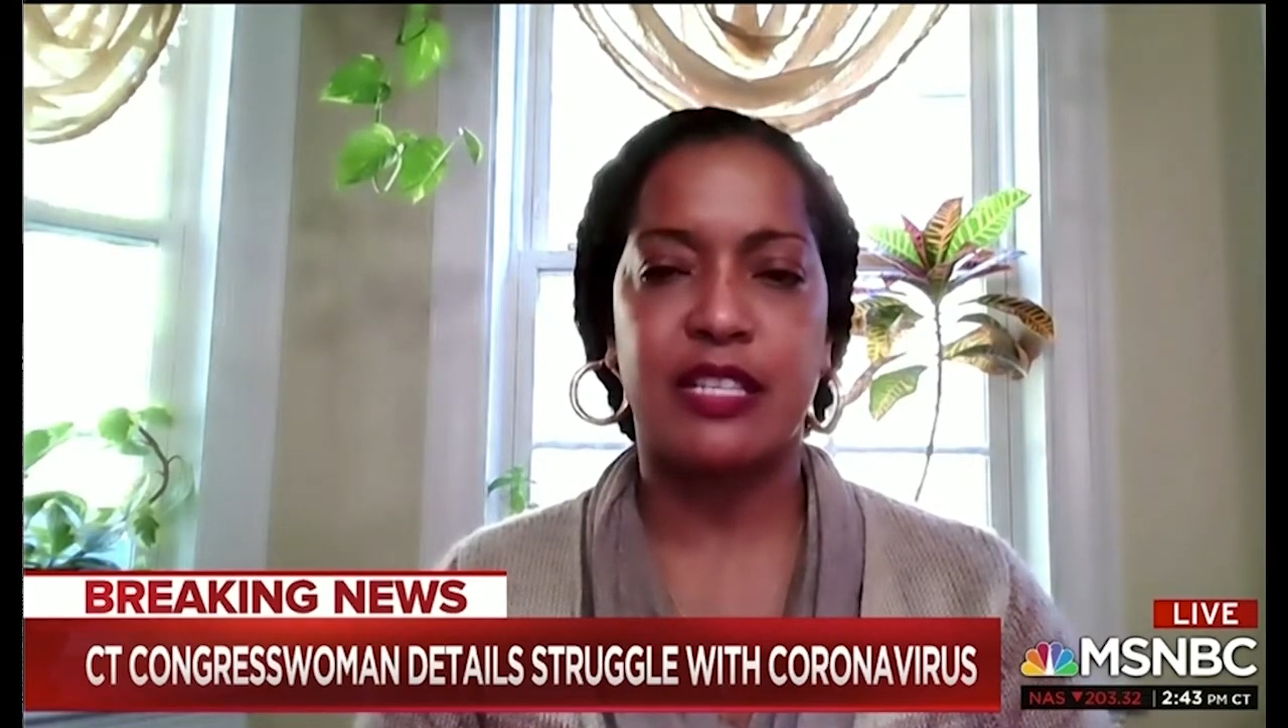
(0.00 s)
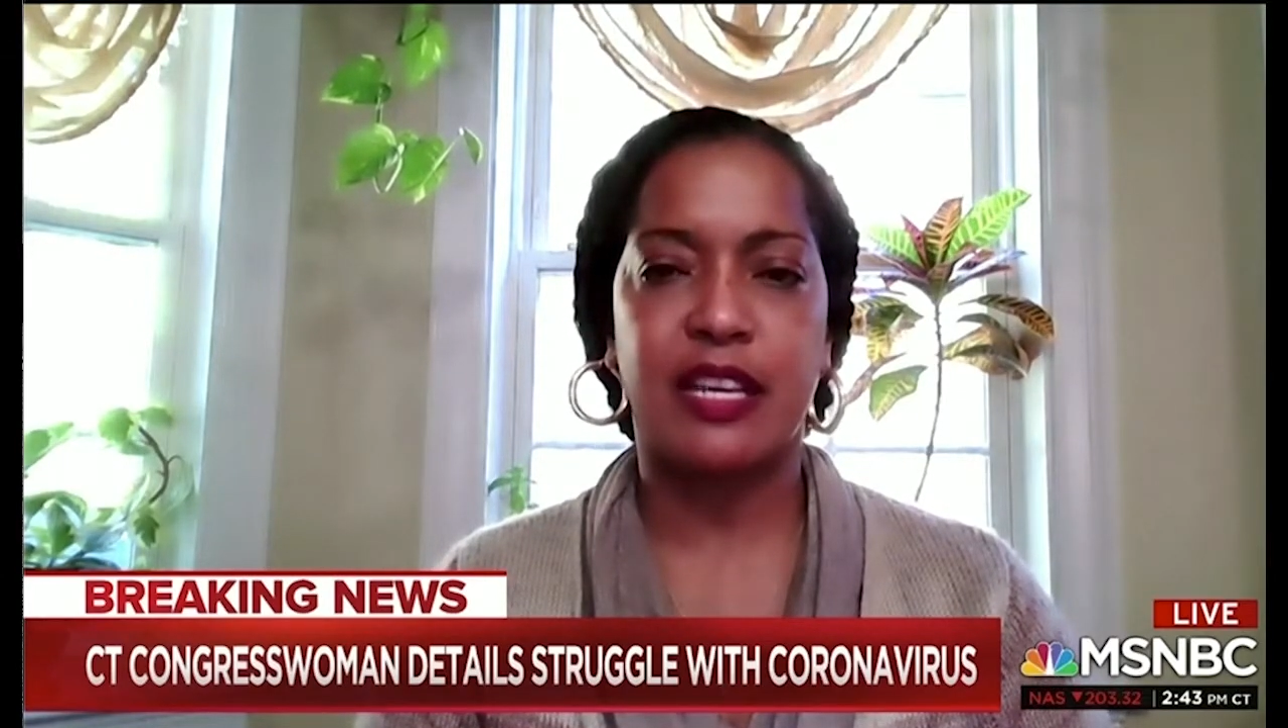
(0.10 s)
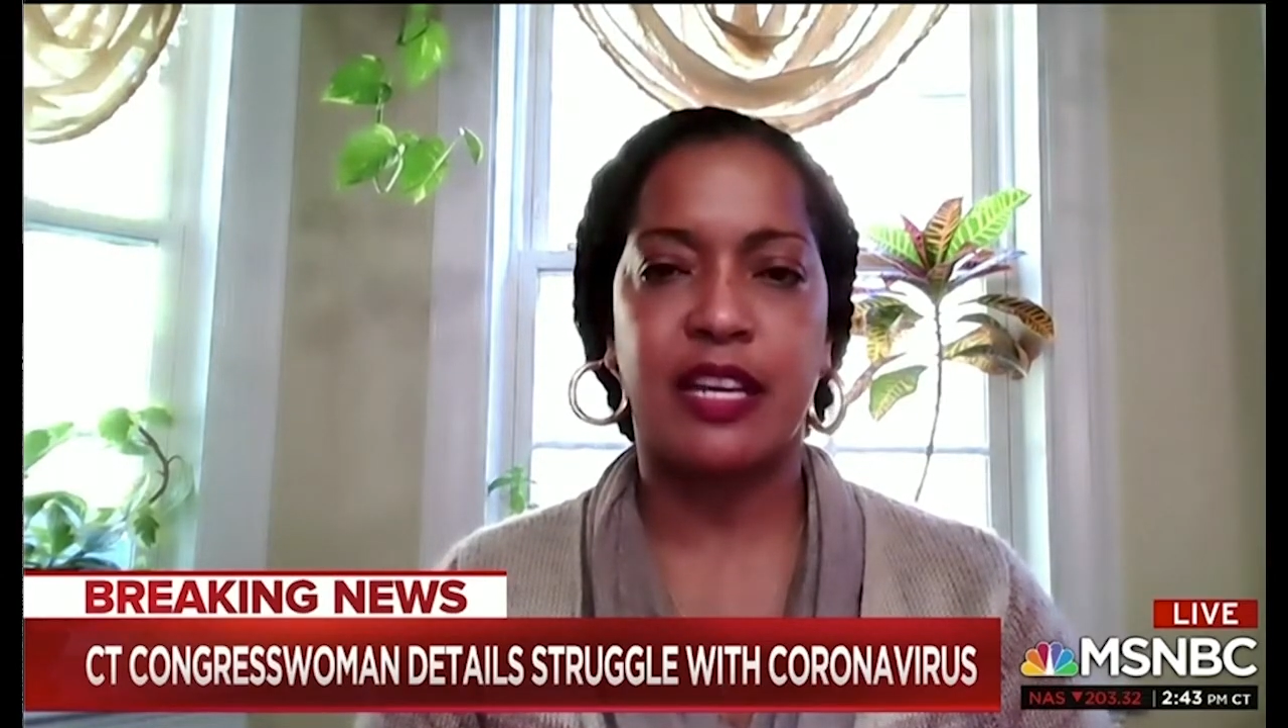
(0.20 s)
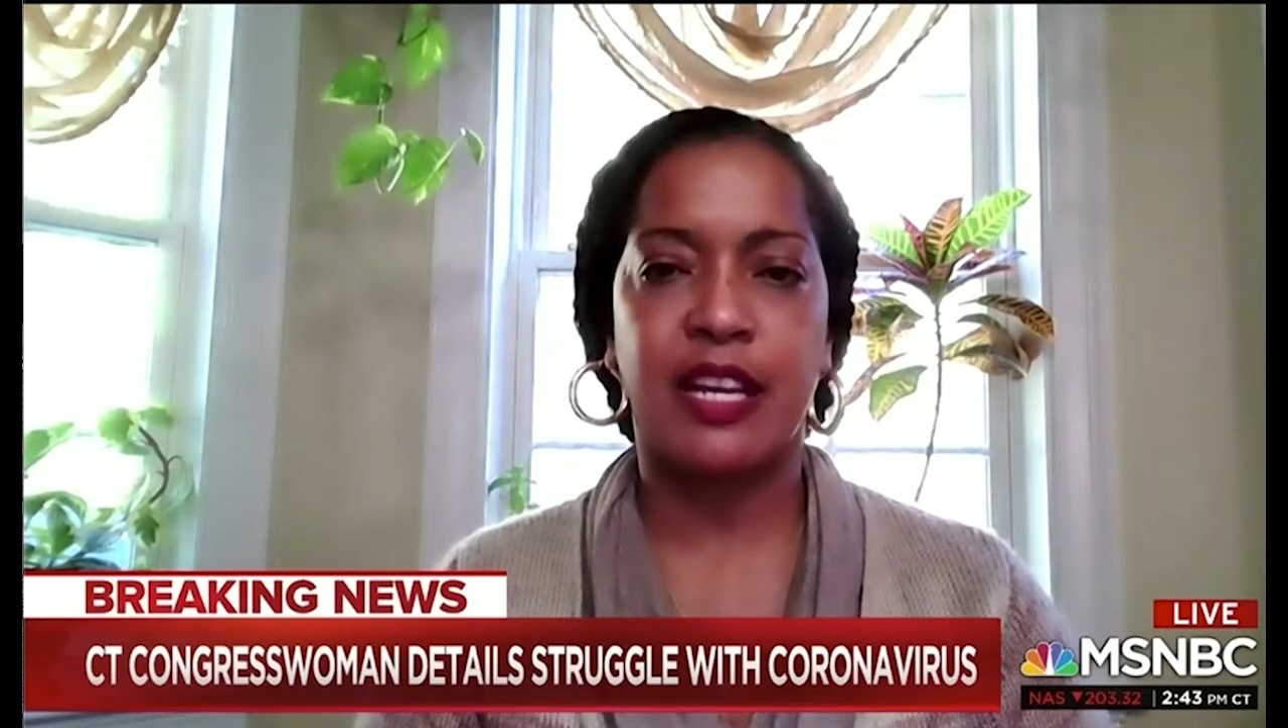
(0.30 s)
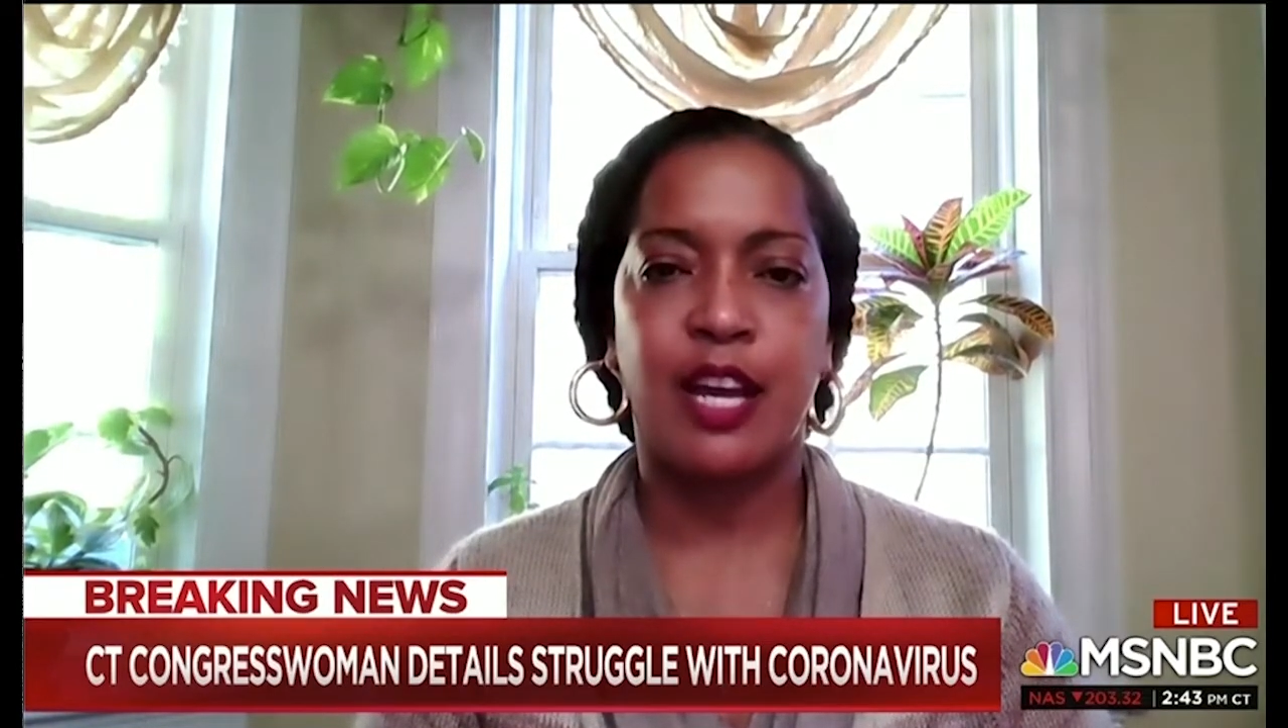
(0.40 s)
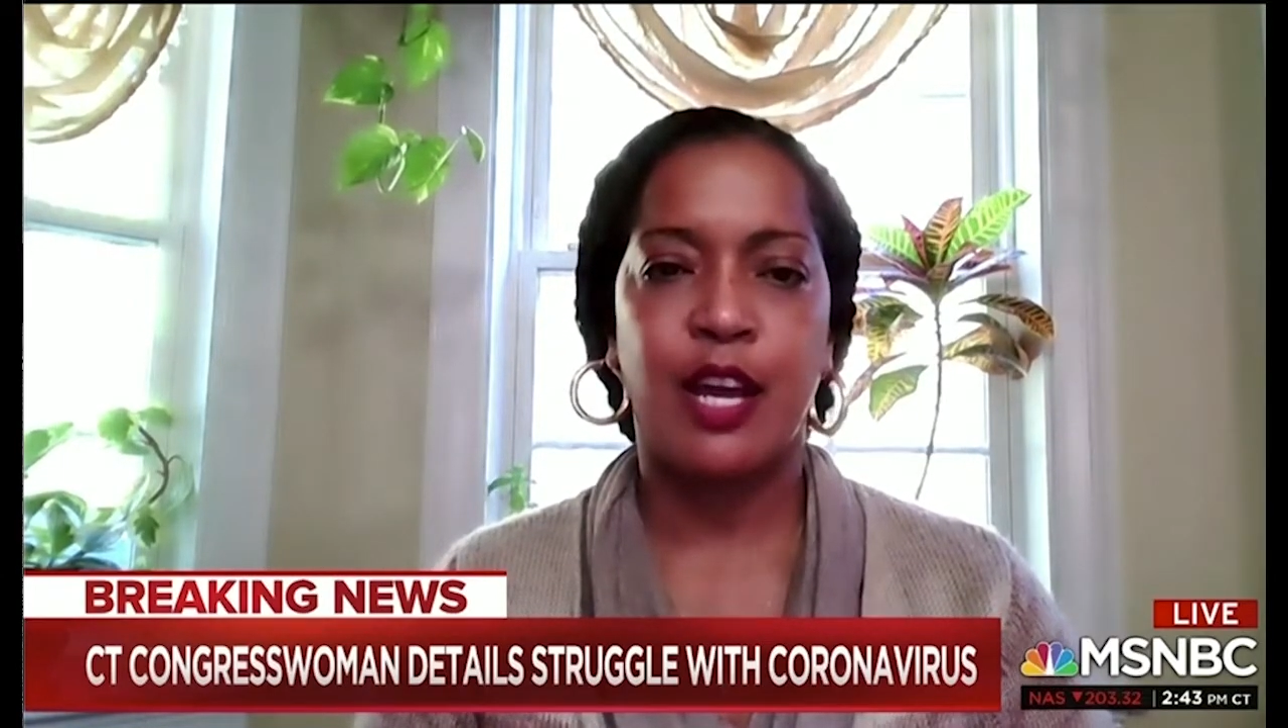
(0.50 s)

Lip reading: sick.